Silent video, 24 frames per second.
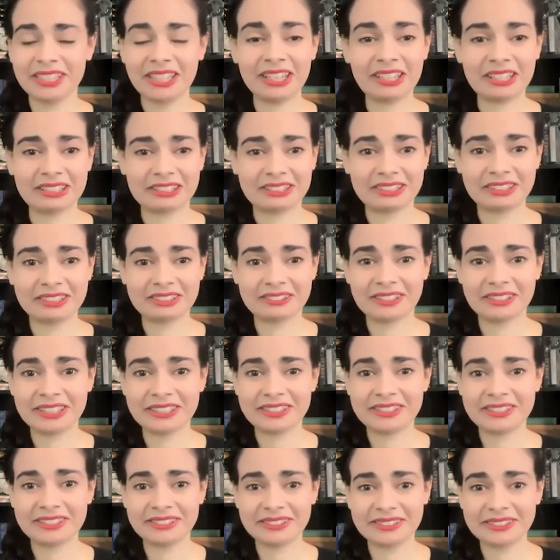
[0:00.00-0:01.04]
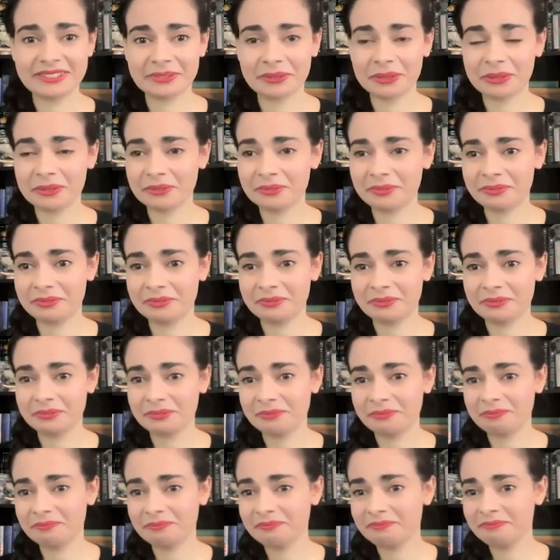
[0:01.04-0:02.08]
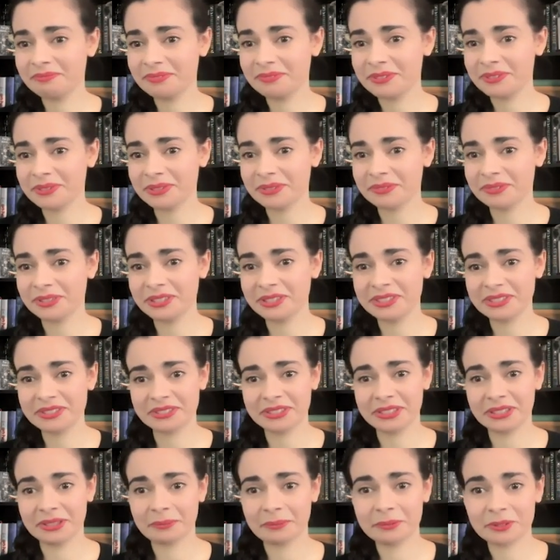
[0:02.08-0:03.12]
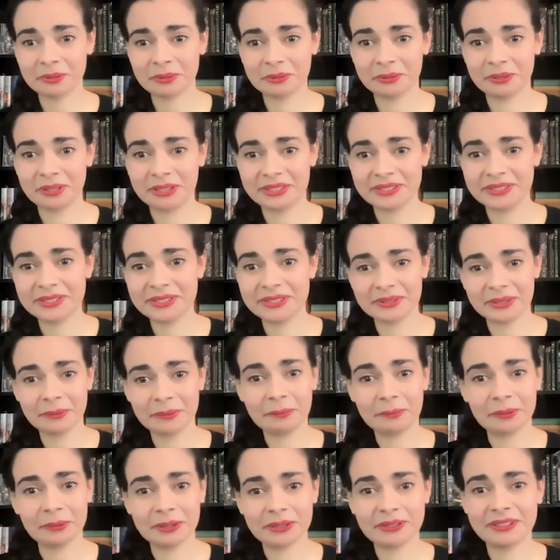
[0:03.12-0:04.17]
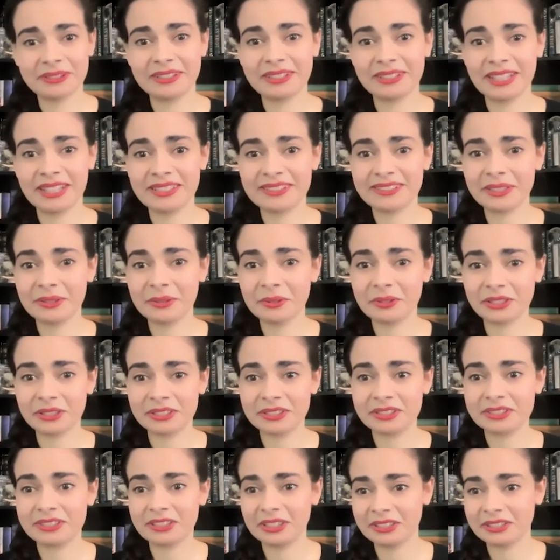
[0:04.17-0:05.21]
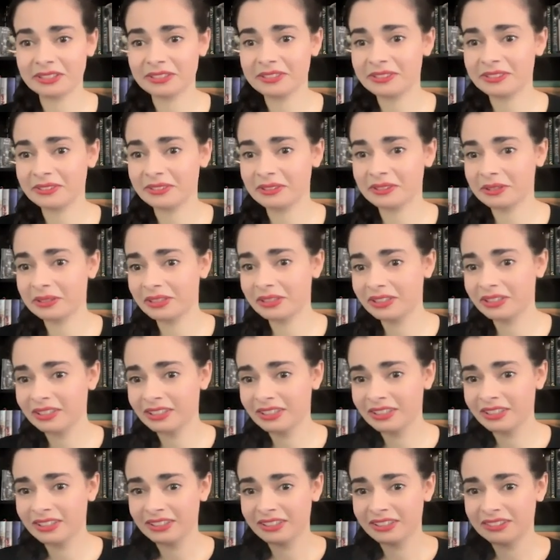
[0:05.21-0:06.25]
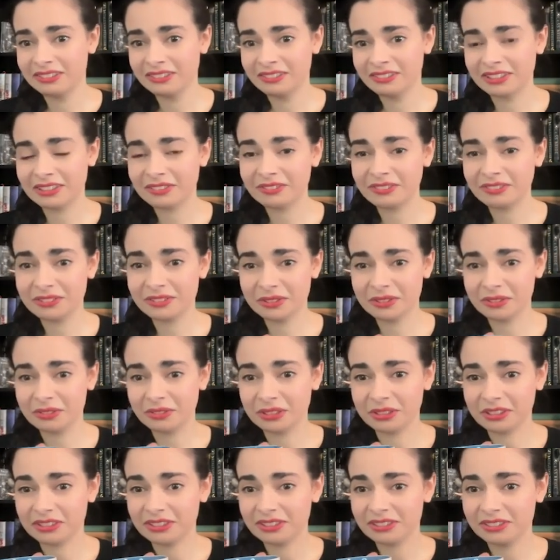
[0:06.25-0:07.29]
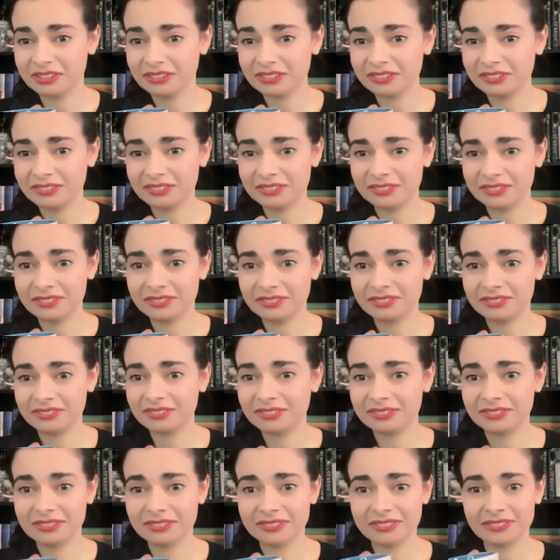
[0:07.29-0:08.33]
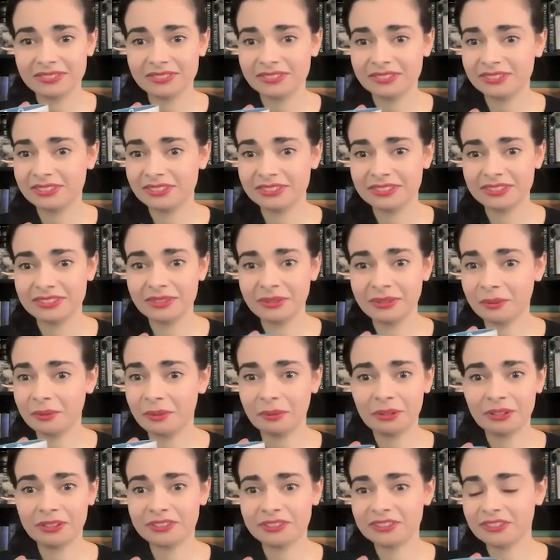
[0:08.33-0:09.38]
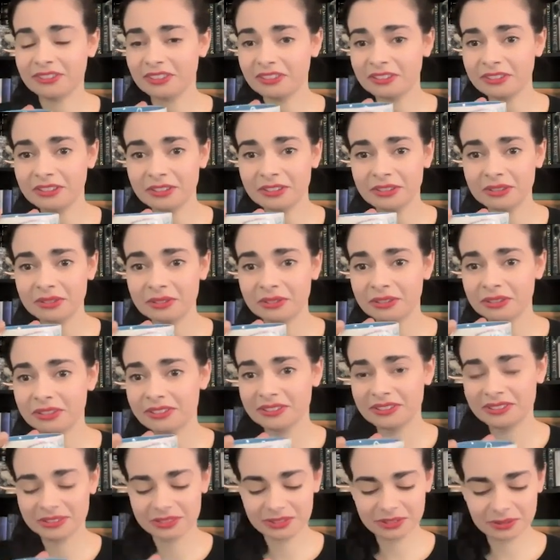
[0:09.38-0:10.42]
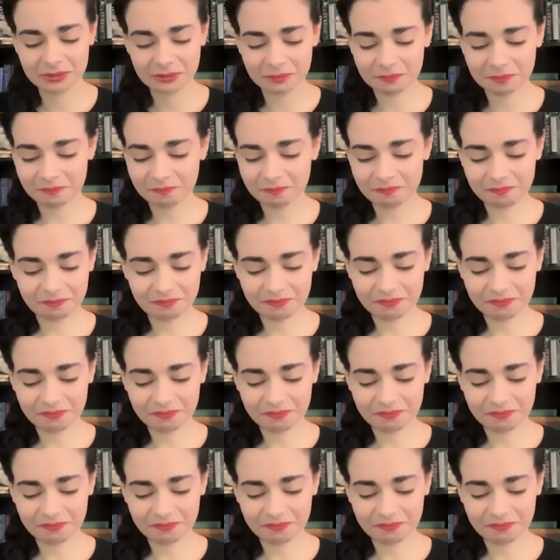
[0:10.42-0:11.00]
yeah, the rest is sort of history, and I'm sure we'll get into it. But that's how things started. So like, whatever you're doing, you don't know where it's going to lead you. Like, it's just